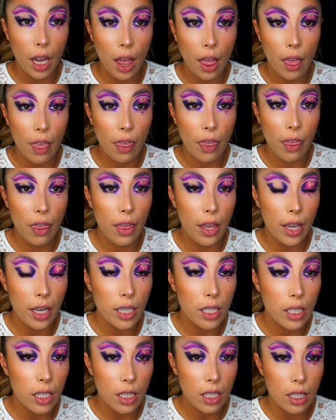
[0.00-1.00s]

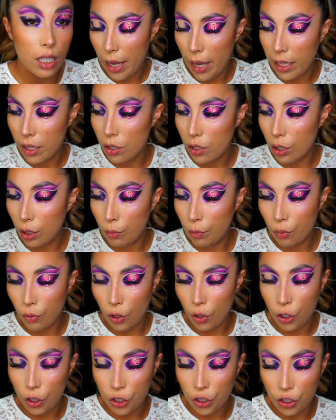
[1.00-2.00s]
this pencil
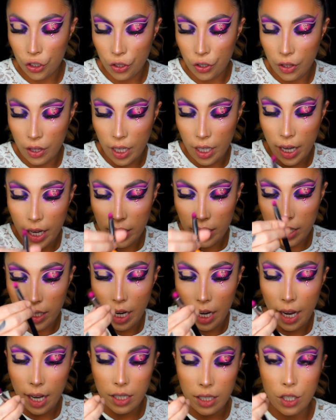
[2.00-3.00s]
brush that
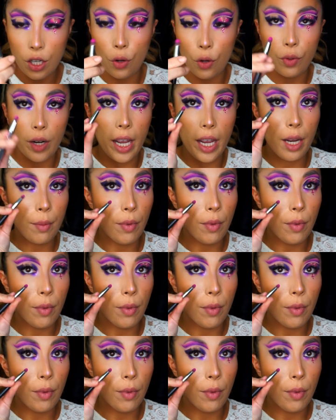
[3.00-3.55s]
has no name,